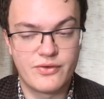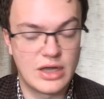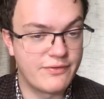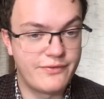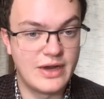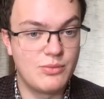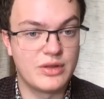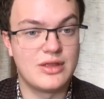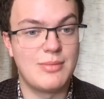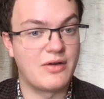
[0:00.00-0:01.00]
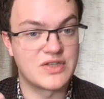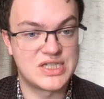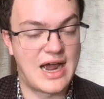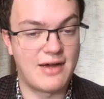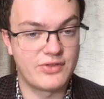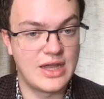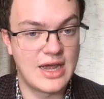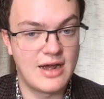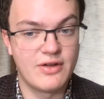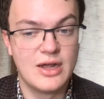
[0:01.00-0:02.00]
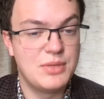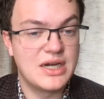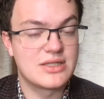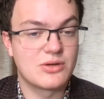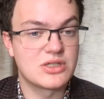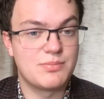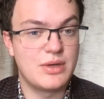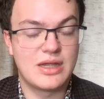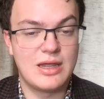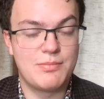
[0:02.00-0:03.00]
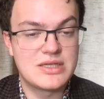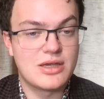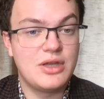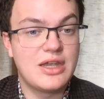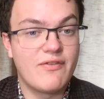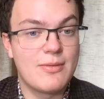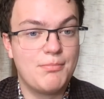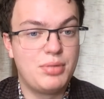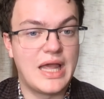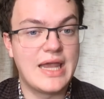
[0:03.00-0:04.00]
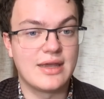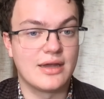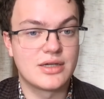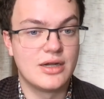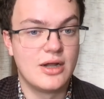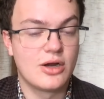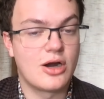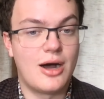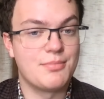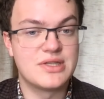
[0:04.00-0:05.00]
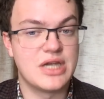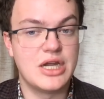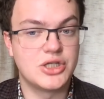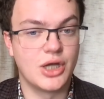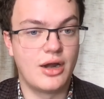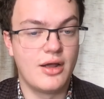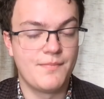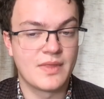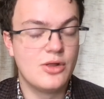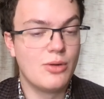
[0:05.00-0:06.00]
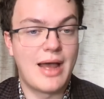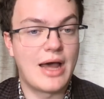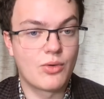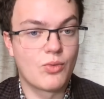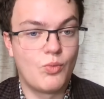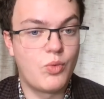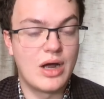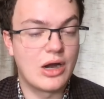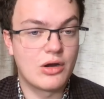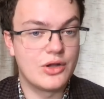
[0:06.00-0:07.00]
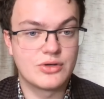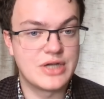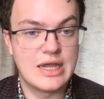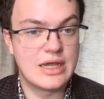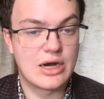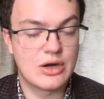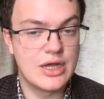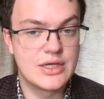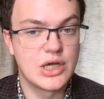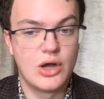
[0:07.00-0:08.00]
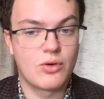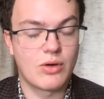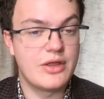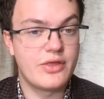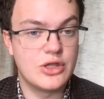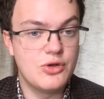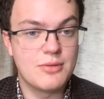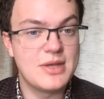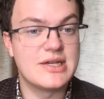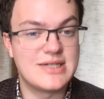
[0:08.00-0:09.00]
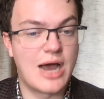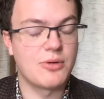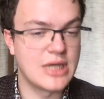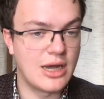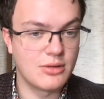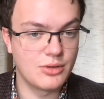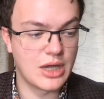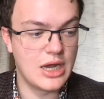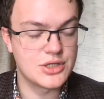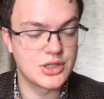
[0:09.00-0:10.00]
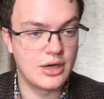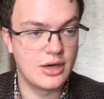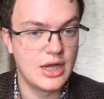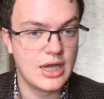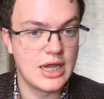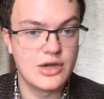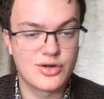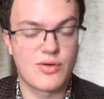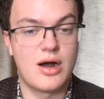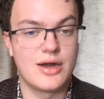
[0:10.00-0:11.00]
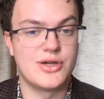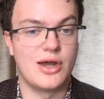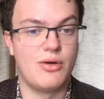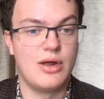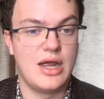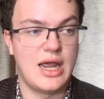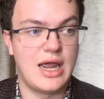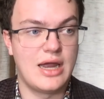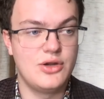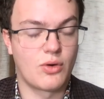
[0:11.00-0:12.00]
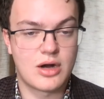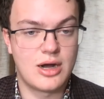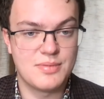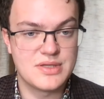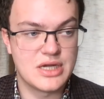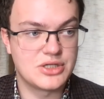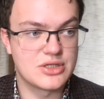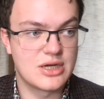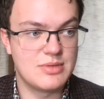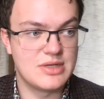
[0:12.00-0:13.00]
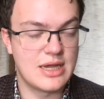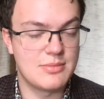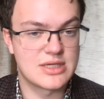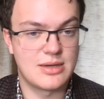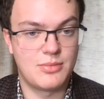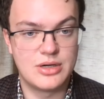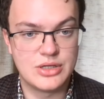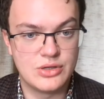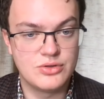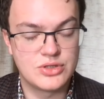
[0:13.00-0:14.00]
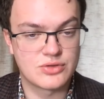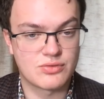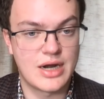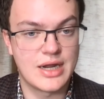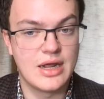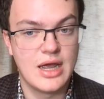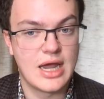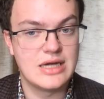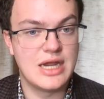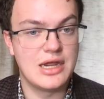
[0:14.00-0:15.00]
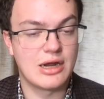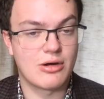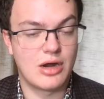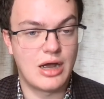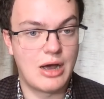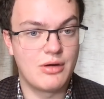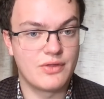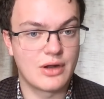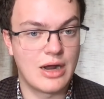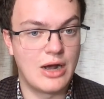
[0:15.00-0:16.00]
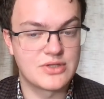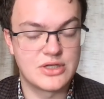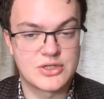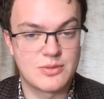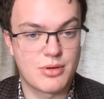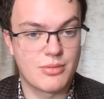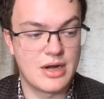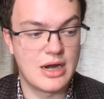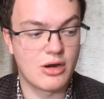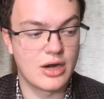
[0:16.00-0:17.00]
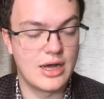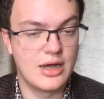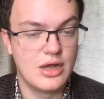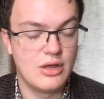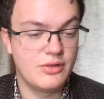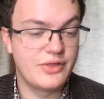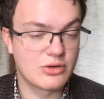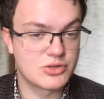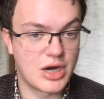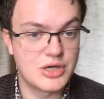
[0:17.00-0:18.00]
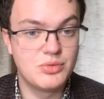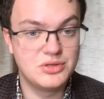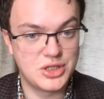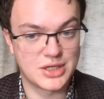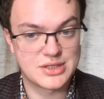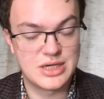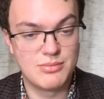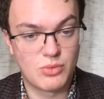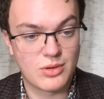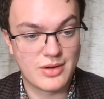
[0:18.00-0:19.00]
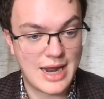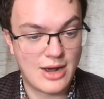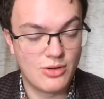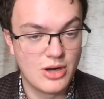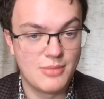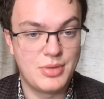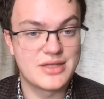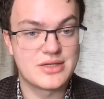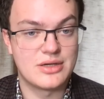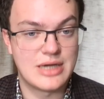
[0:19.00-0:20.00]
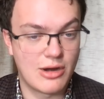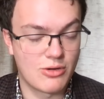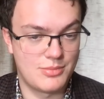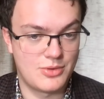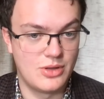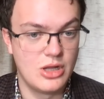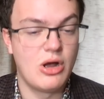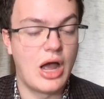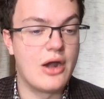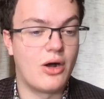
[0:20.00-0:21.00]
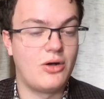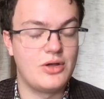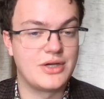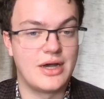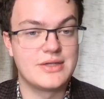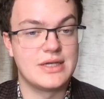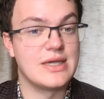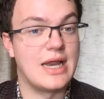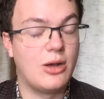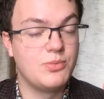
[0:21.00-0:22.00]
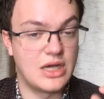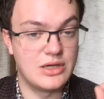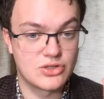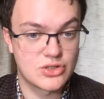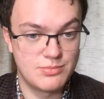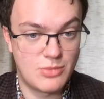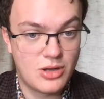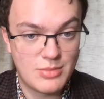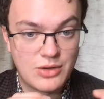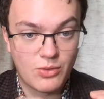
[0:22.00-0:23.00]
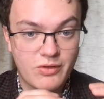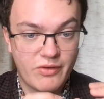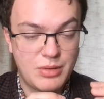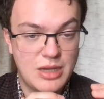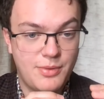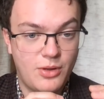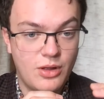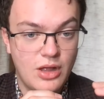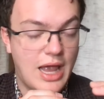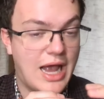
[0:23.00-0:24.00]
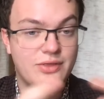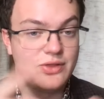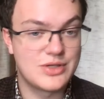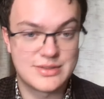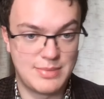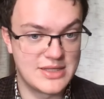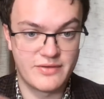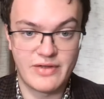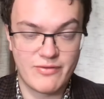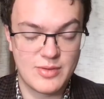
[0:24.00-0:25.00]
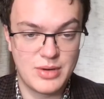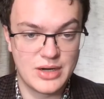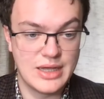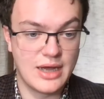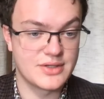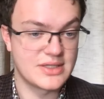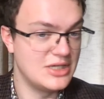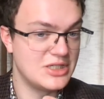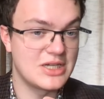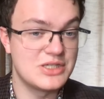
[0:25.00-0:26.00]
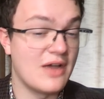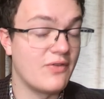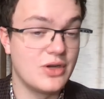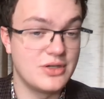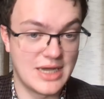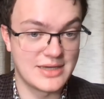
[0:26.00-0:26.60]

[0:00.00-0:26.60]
like fit with the amount of staff they have, because they're just basically giving blanket compensation, no matter where your daycare is or anything. You could be a downtown location in Toronto, and your compensation is going to be the same as someone who's just running a daycare out of their house in a suburban area. They're trying to adjust it more now, but it's terrible. And all it does is it helps a small minority of people at the expense of everybody else. And just because you have a good